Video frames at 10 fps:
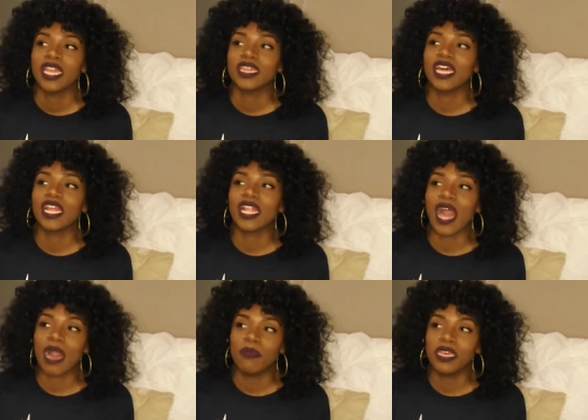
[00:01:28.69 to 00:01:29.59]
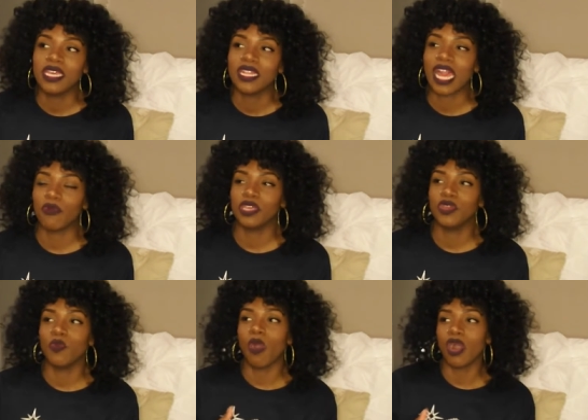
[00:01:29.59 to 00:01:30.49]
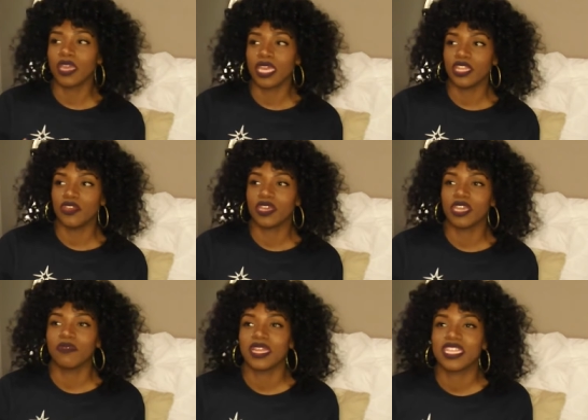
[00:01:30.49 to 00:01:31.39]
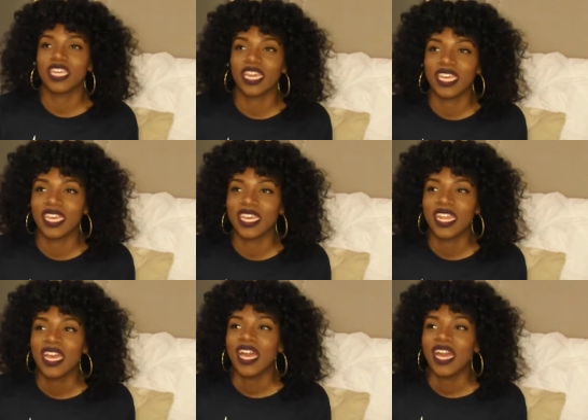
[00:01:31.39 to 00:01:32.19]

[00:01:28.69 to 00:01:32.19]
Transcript: The lobby, like when you walk in, you're getting ready to check in,